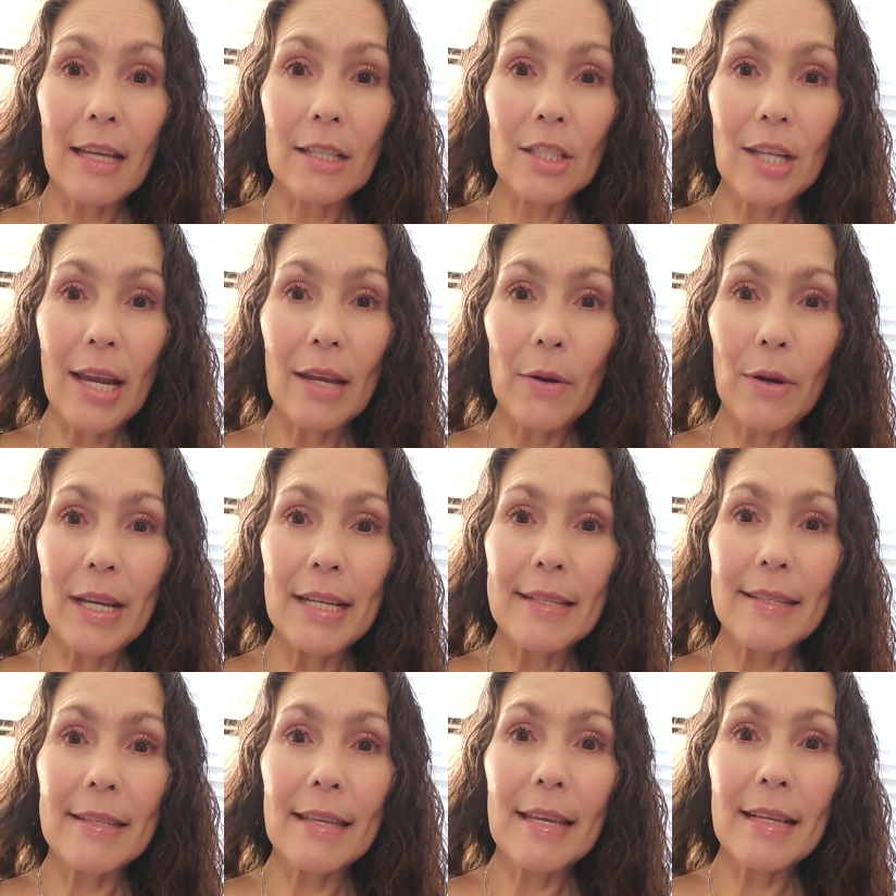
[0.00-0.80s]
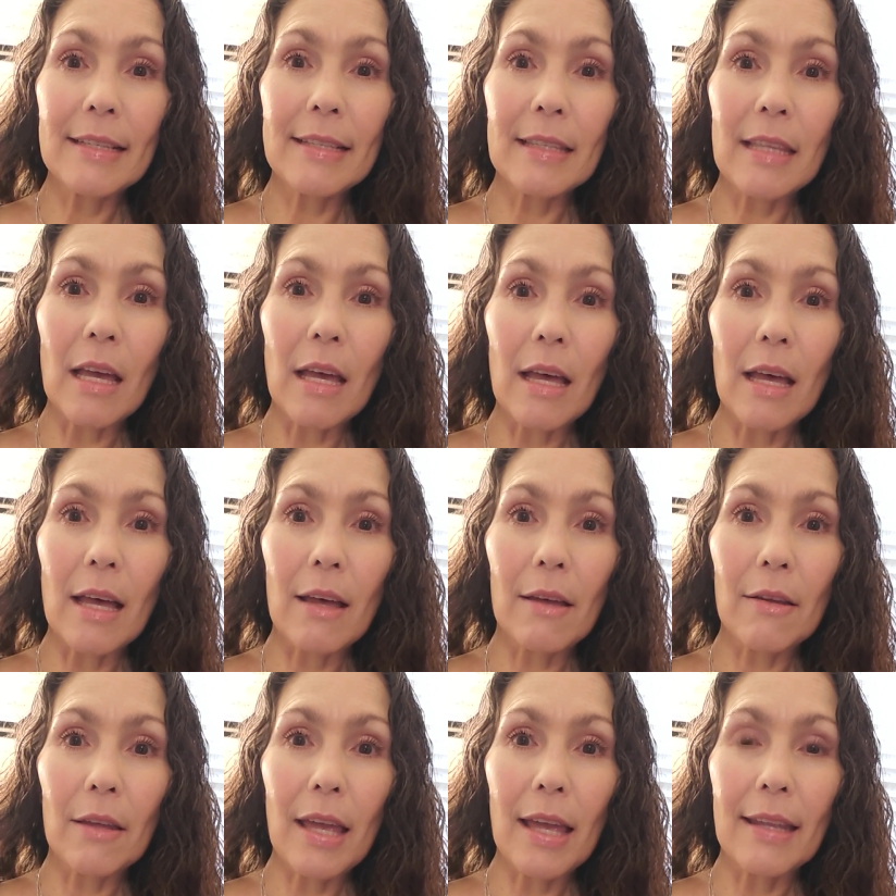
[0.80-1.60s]
uh, January 6th uh,
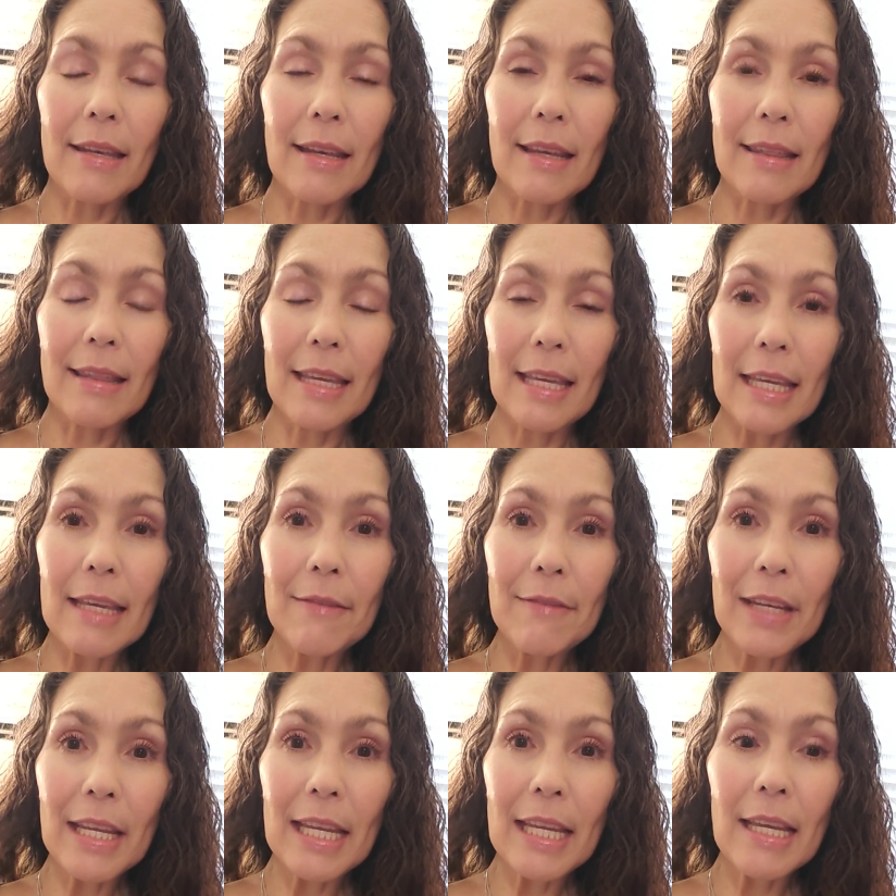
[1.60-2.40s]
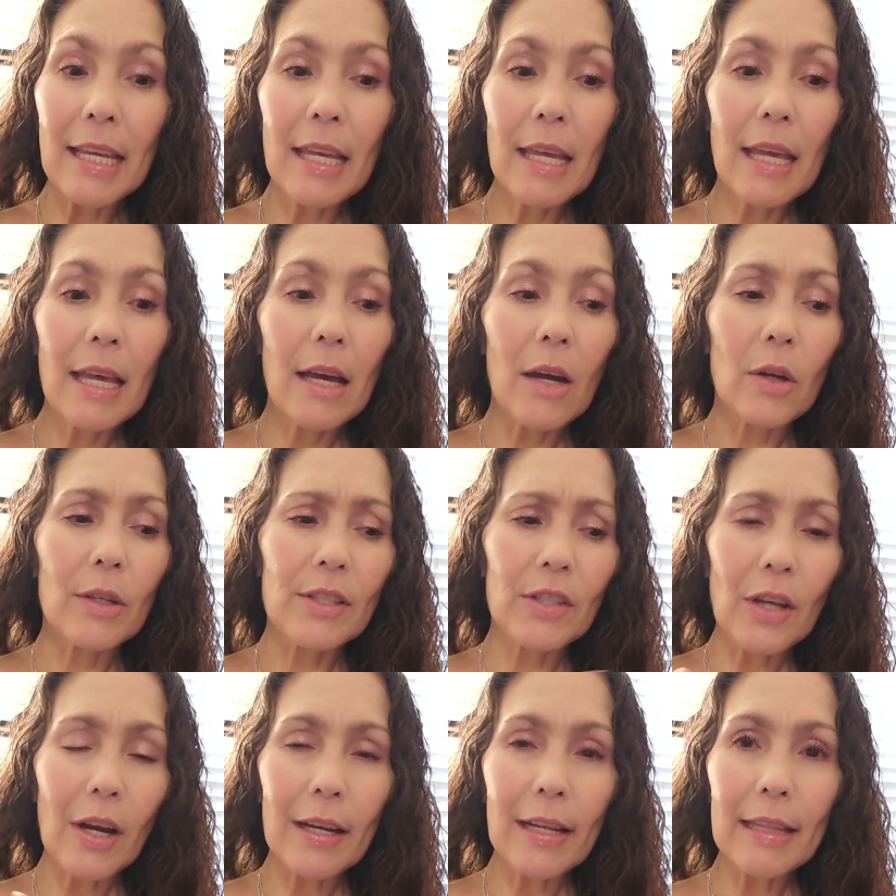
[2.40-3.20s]
at, in the evening or
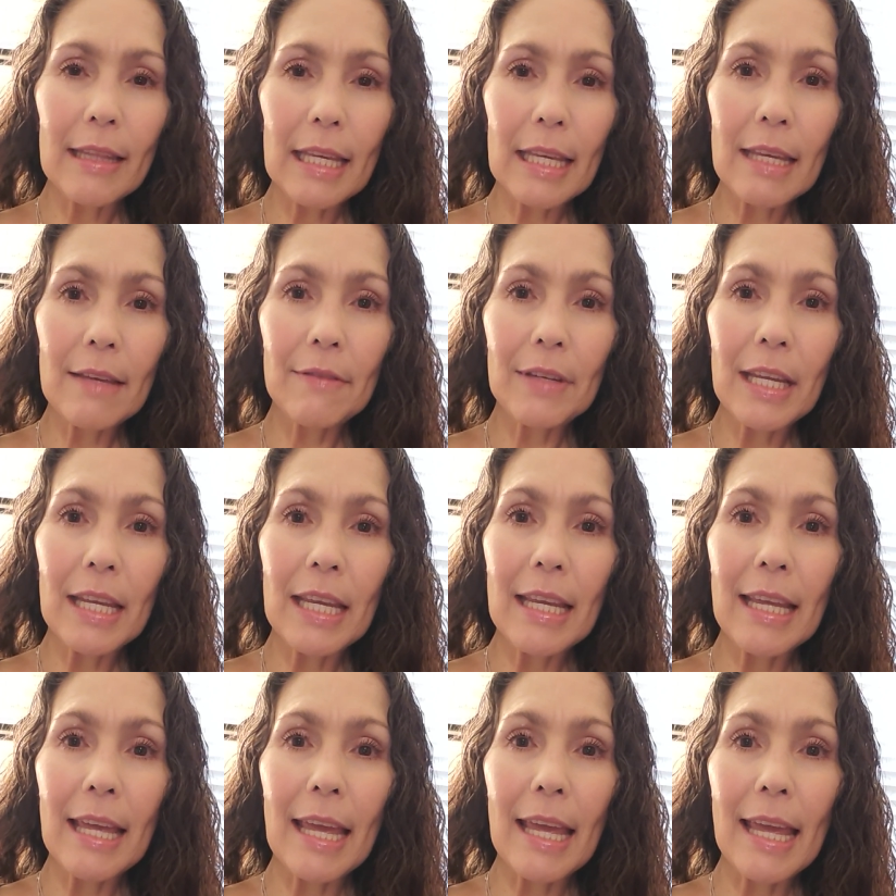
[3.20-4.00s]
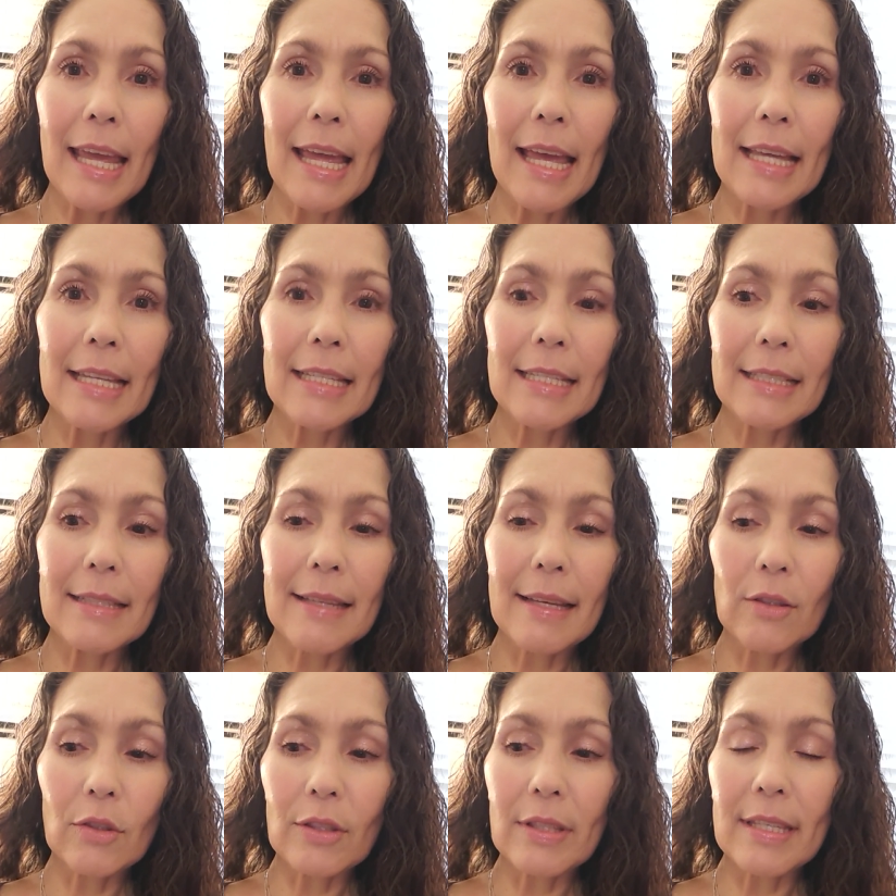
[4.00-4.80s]
starting the evening and
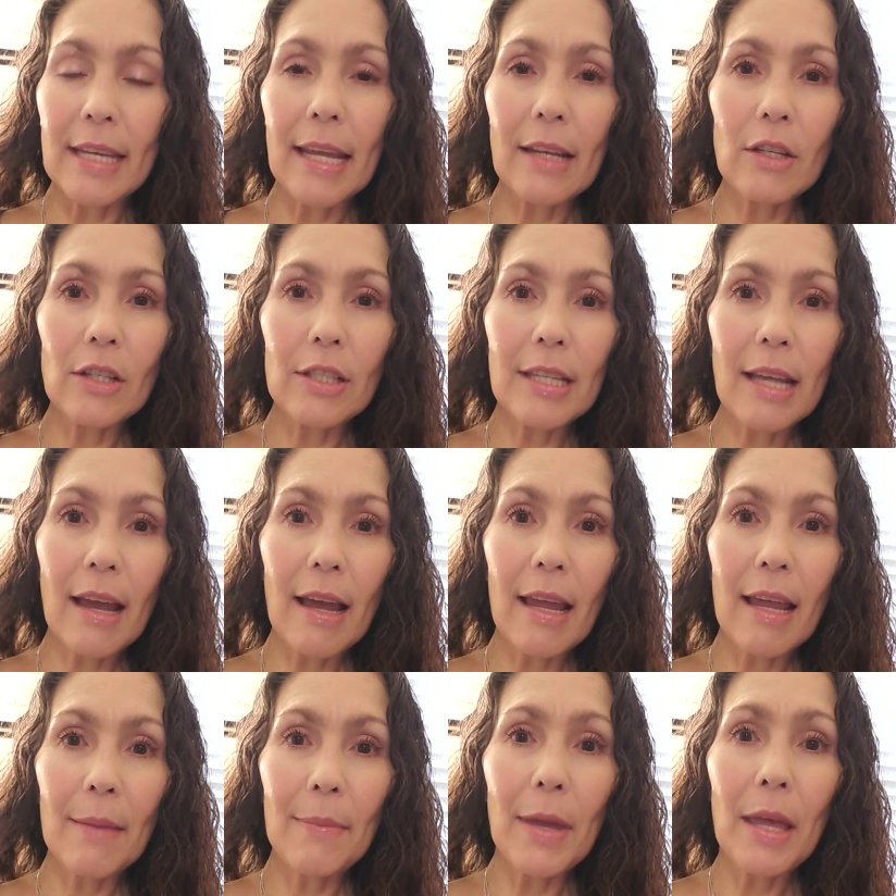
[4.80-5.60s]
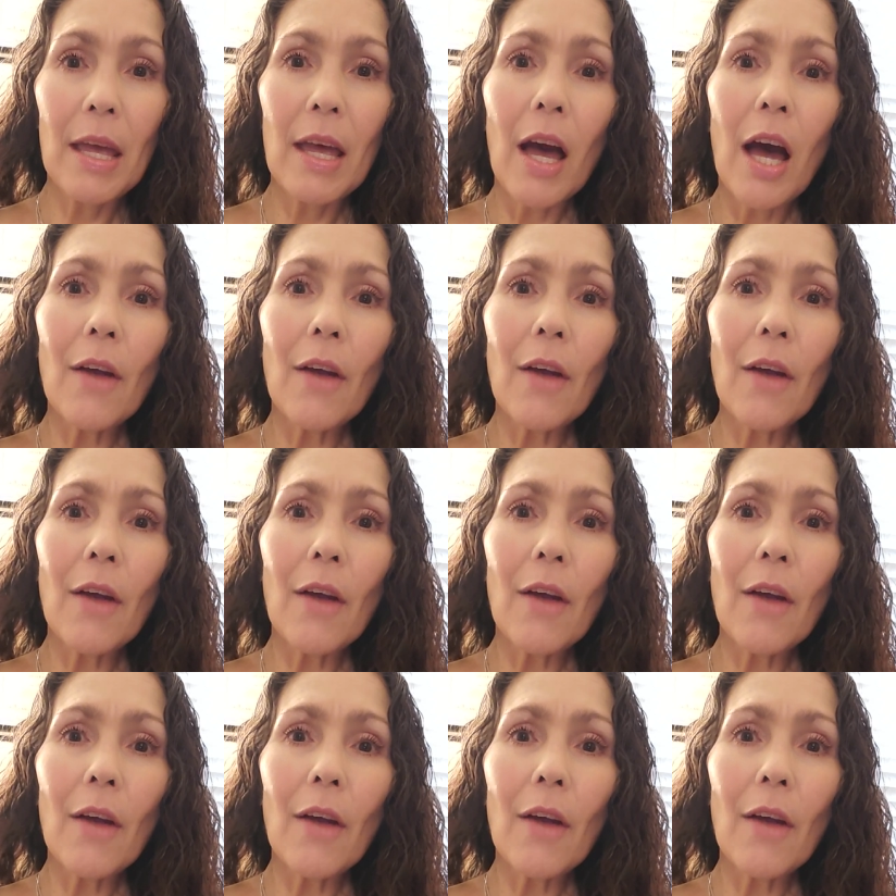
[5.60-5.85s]
Central Standard Time.